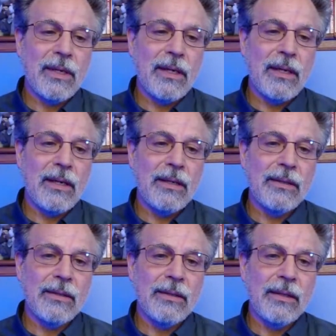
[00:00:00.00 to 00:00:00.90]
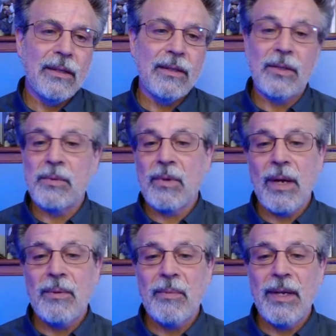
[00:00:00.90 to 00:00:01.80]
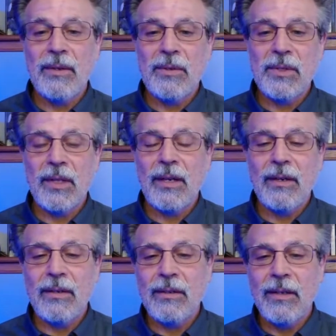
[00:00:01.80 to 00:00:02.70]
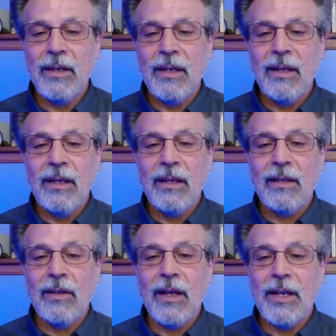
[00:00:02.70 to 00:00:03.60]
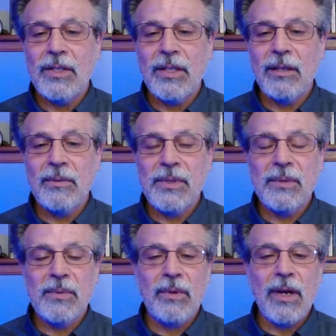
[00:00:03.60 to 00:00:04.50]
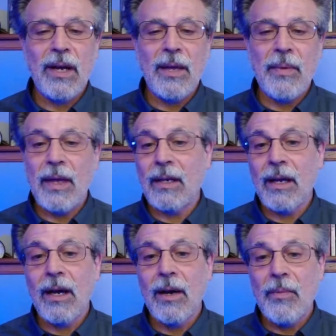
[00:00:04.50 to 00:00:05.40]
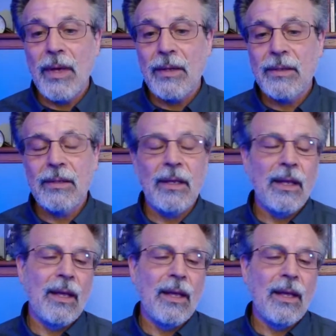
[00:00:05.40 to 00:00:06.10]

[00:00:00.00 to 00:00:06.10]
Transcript: So subscribe to me. Like, share, and subscribe, and comment.